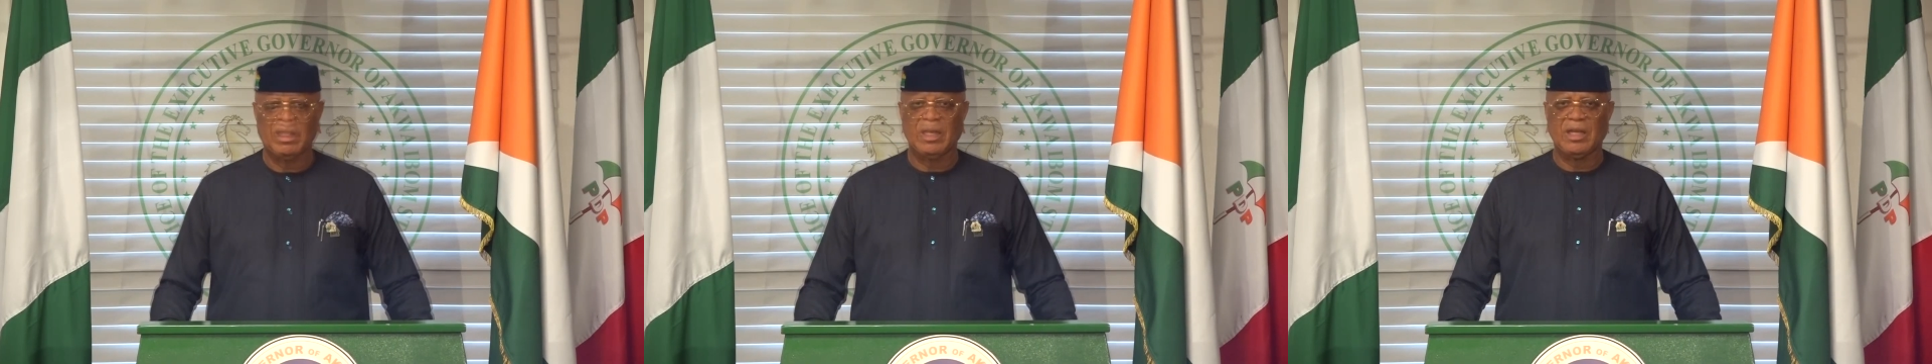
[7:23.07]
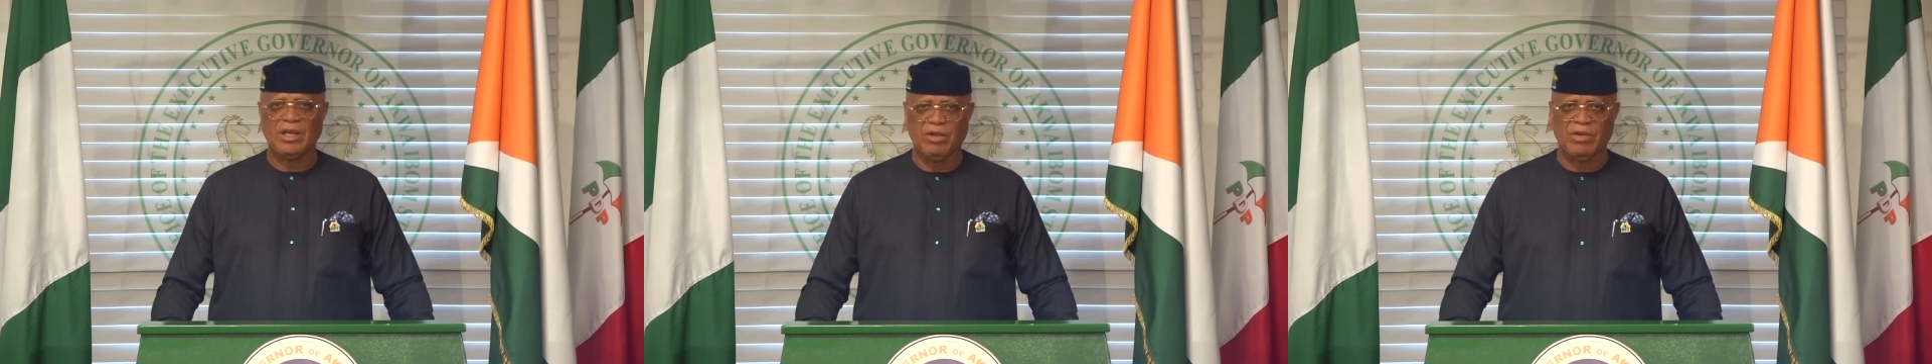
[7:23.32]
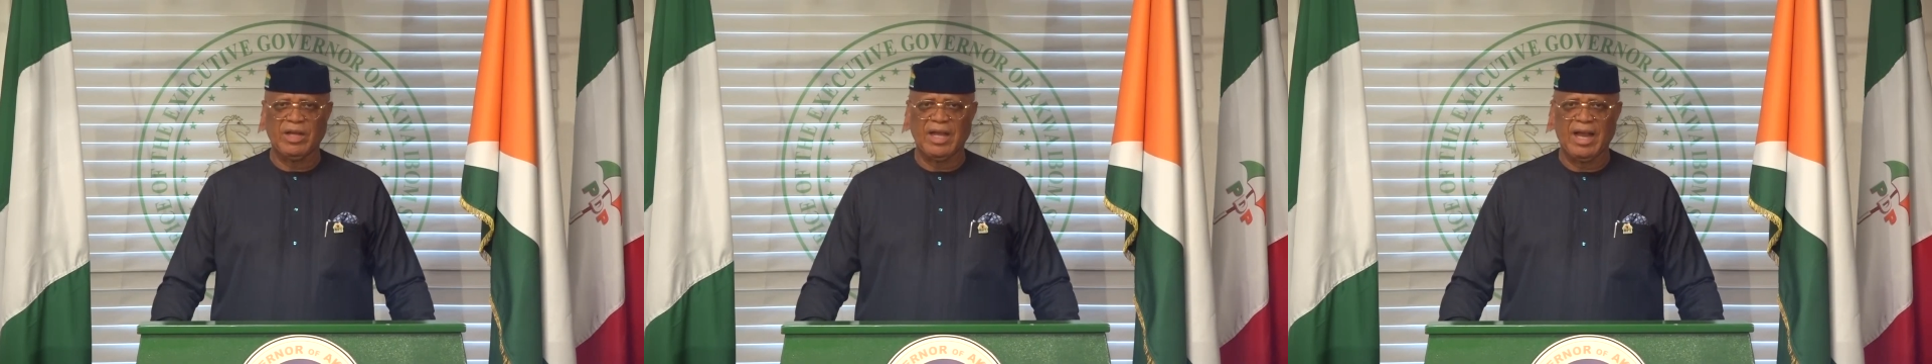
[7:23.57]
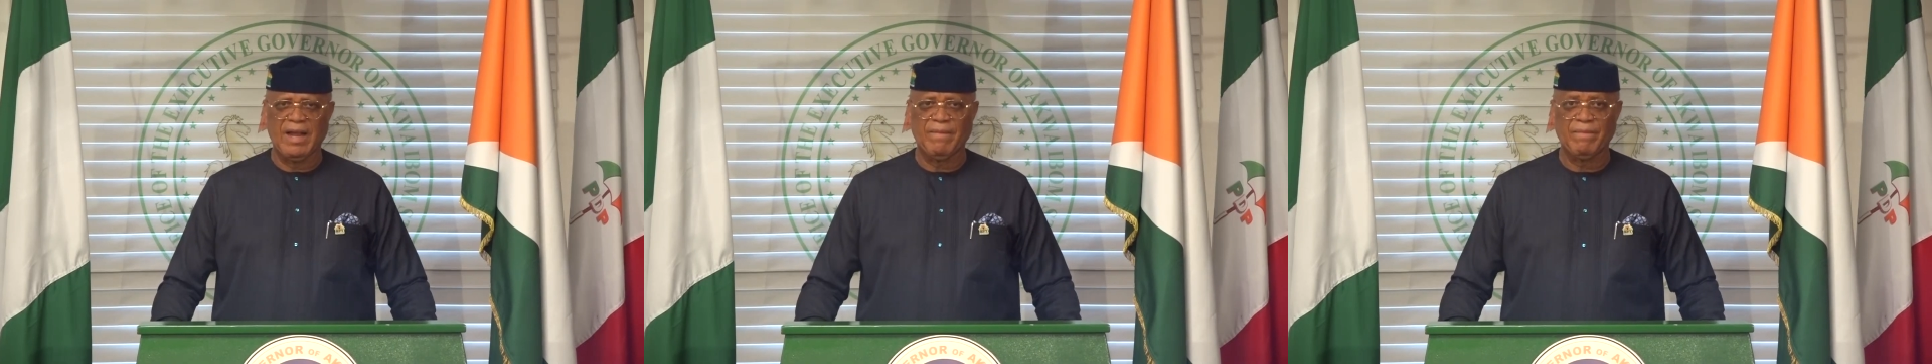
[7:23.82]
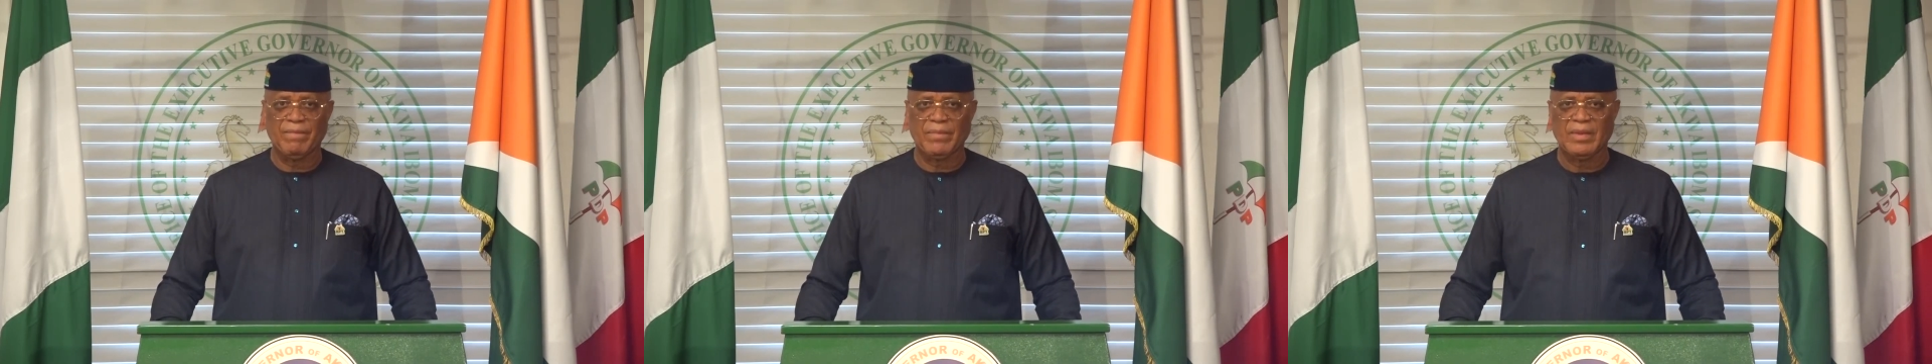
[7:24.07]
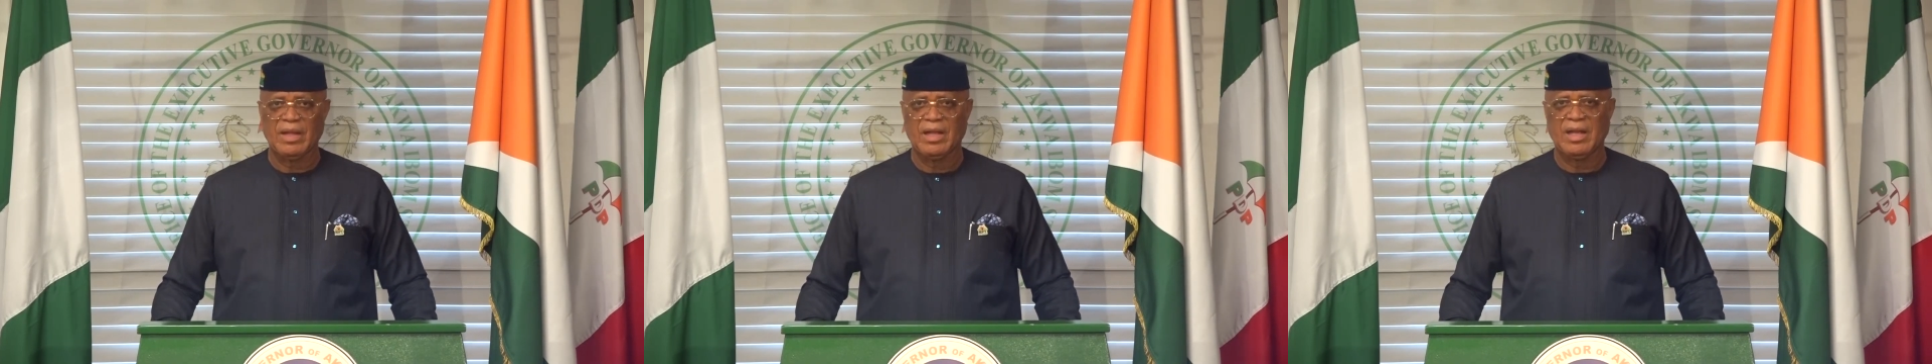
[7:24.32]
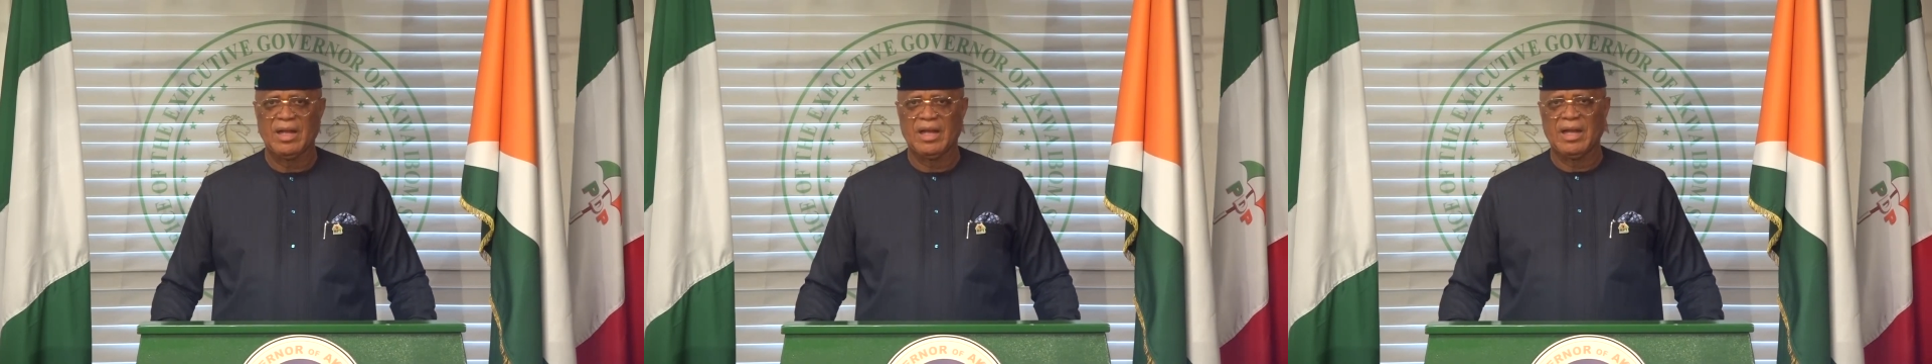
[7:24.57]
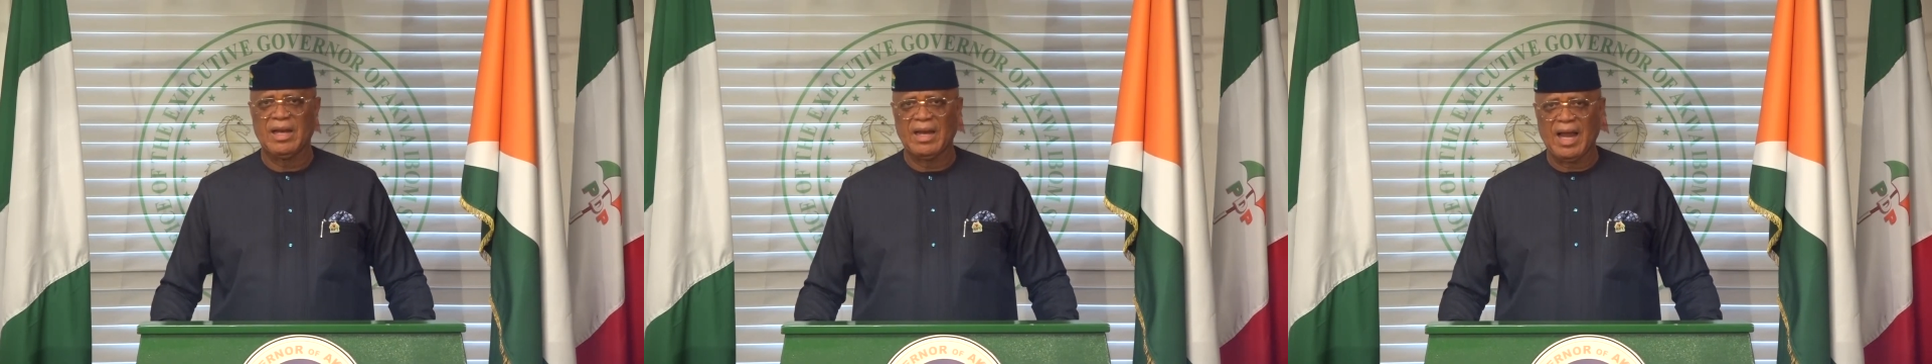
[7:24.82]
In the new year,
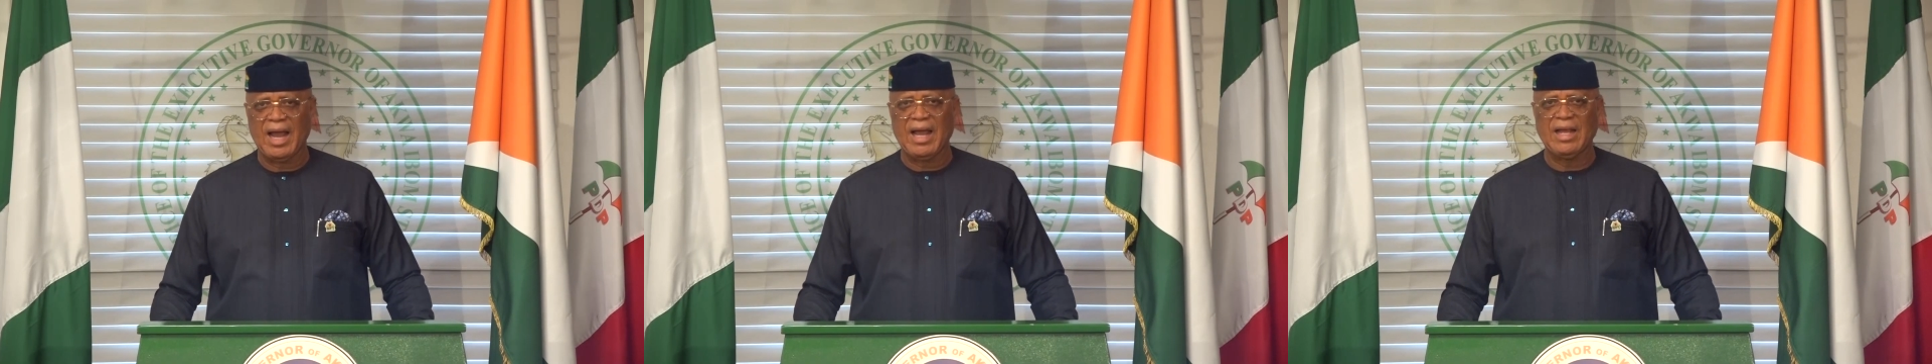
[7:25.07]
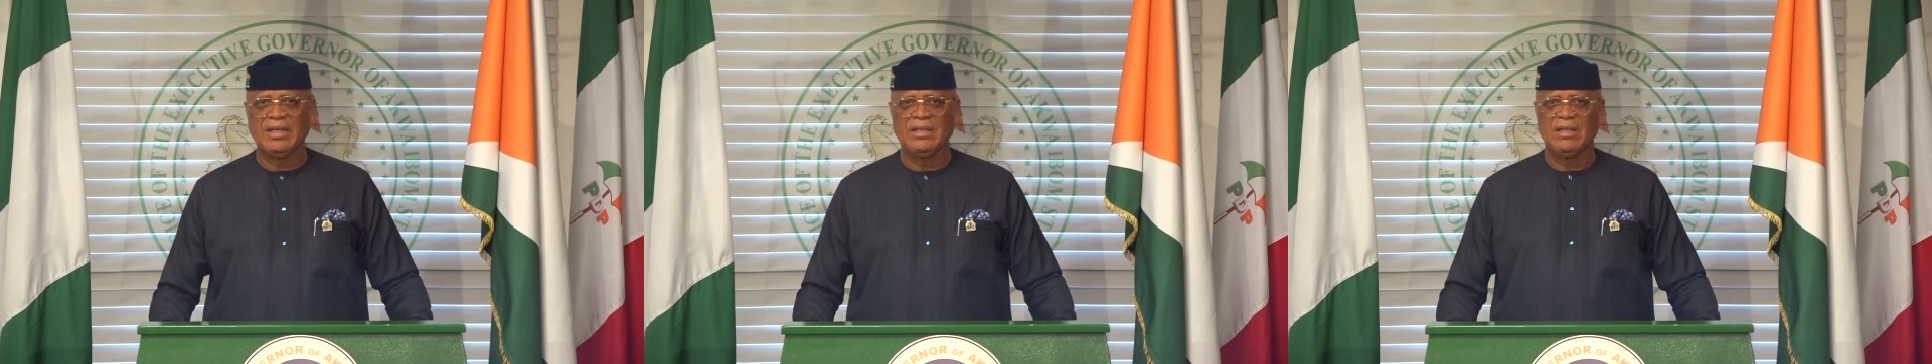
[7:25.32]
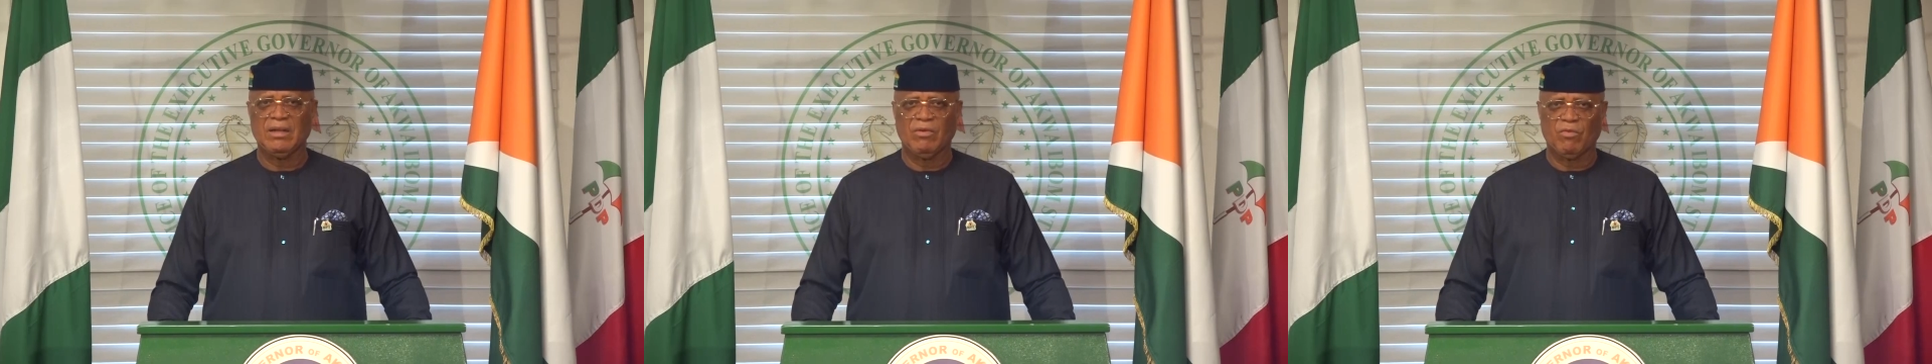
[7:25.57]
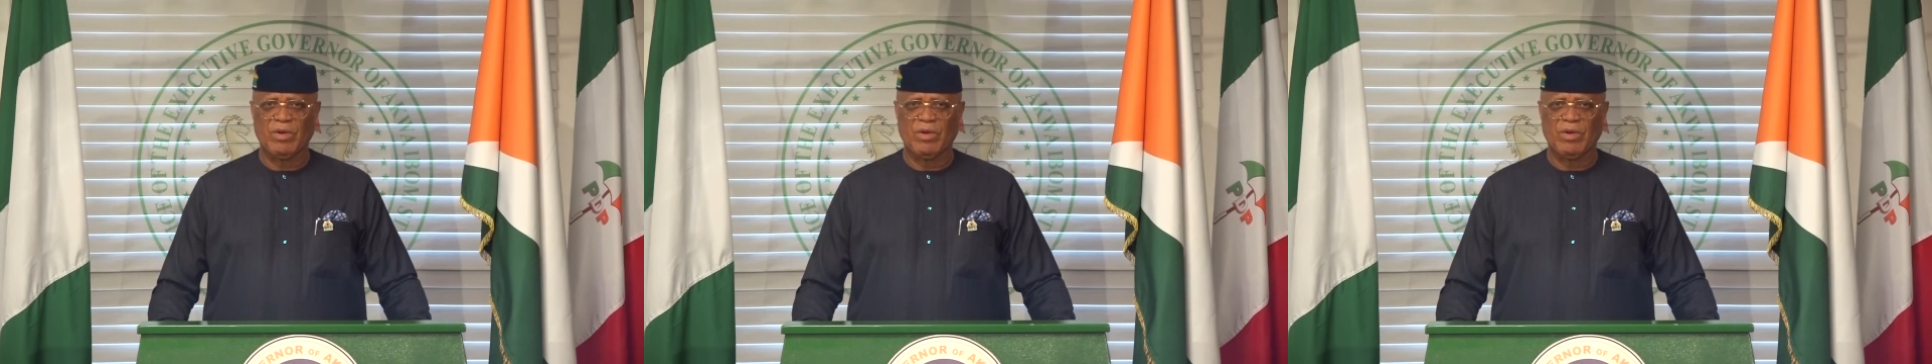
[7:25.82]
in line